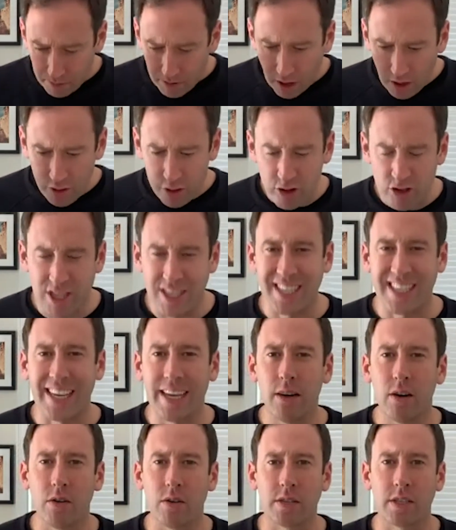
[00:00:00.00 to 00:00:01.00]
their
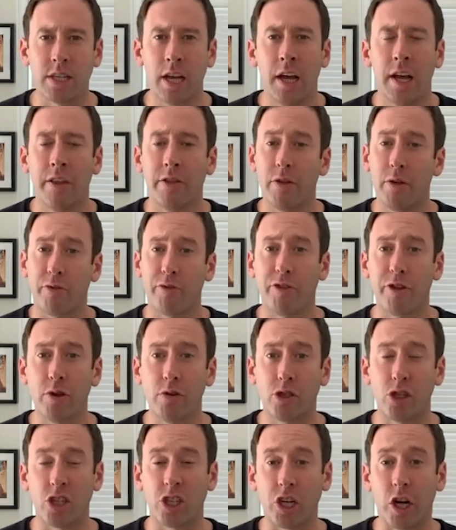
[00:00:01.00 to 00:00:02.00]
skills, their
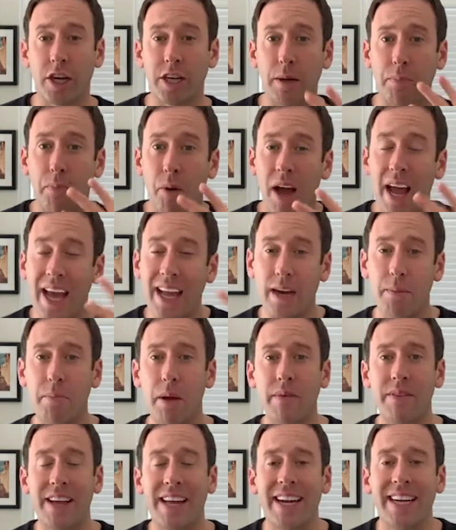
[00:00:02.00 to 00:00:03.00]
future, started to plan and
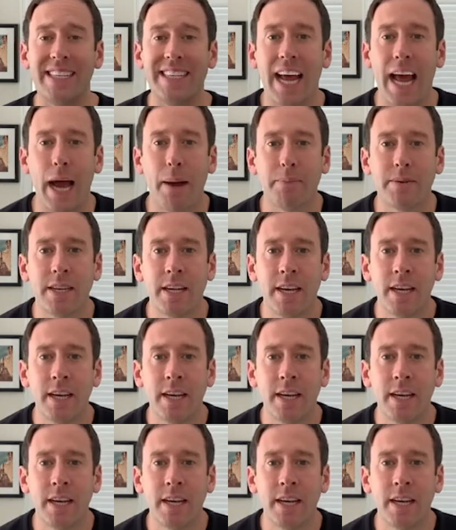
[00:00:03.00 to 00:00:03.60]
pivot and adapt